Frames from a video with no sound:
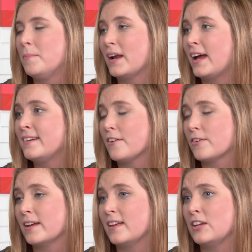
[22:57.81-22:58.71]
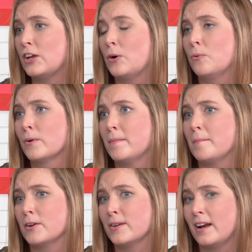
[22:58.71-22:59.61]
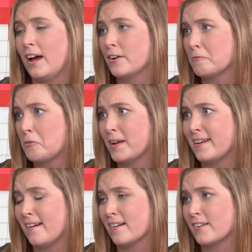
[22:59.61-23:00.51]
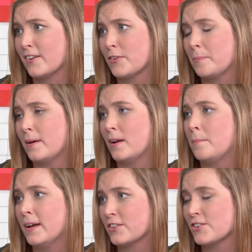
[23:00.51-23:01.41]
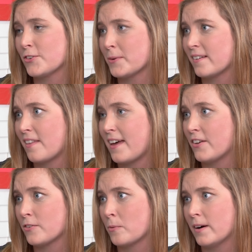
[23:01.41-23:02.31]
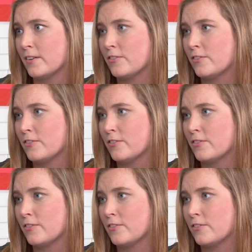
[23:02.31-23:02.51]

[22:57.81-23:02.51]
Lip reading: But I definitely, remember you get 140 characters, but a picture is worth 1,000 words.